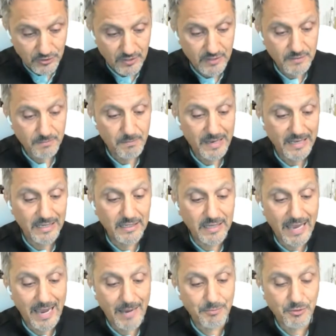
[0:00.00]
Punch's
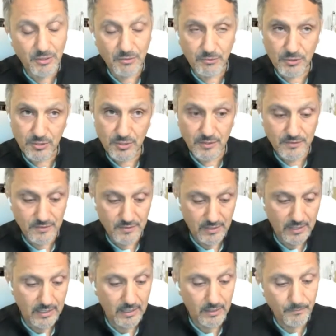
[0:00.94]
main caption, which
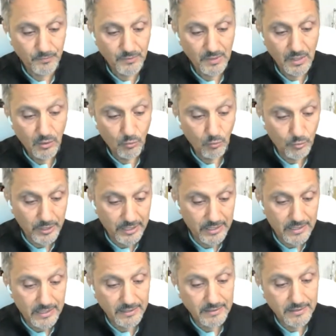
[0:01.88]
is a
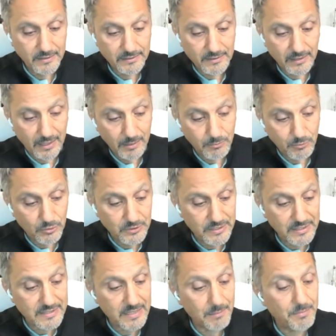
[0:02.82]
weekly at the
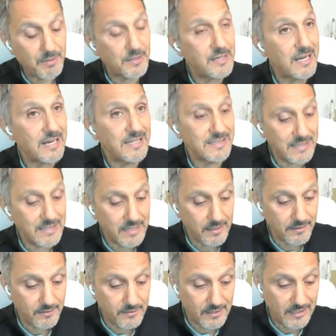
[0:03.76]
time, on December
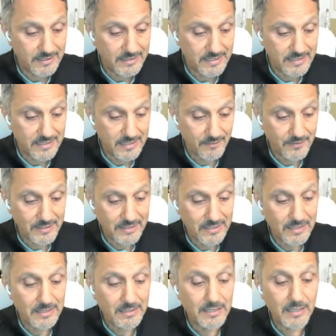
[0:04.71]
19th,
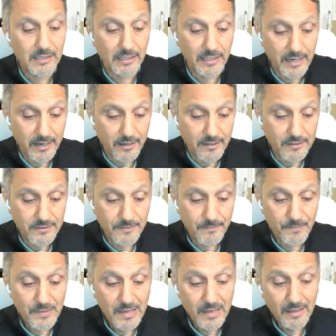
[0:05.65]
1917,
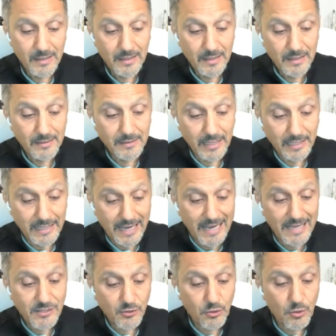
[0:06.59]
declared,
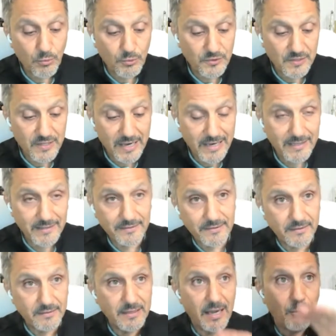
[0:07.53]
"The Last
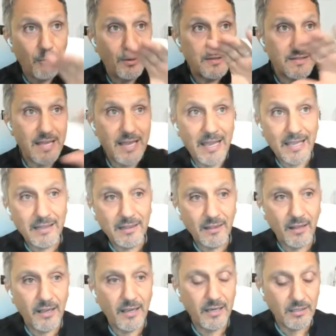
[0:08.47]
Crusade." That was the
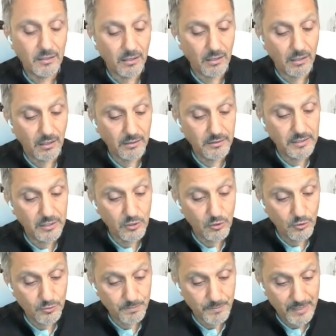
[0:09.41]
headline
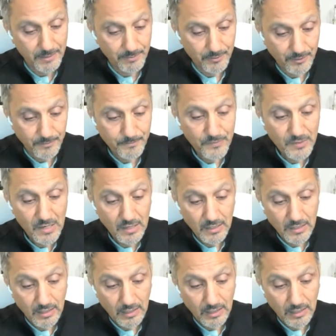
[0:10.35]
on the newspaper,